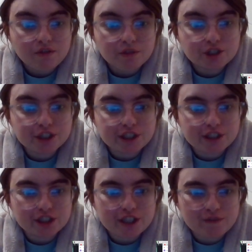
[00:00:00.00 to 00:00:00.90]
But she
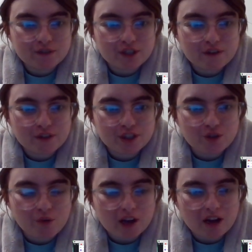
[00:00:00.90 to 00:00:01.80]
can shape shift
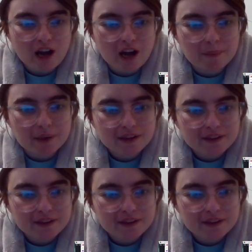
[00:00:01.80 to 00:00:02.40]
into a cub!